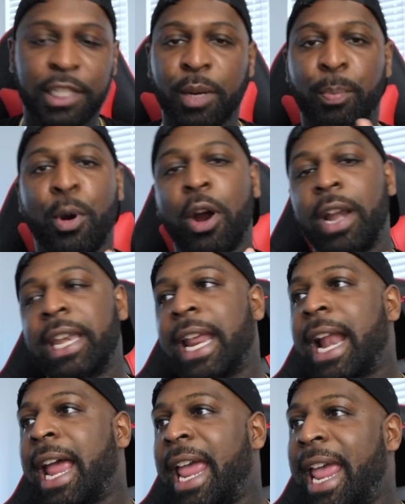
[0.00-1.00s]
is the part
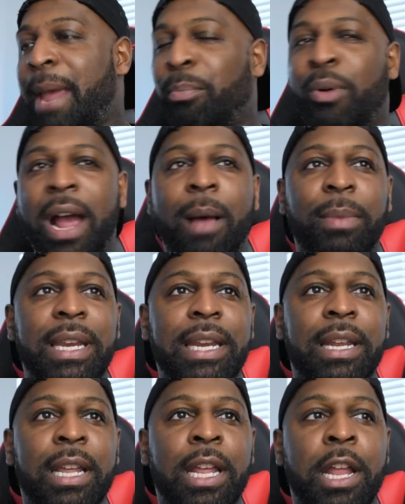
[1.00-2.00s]
that I had probably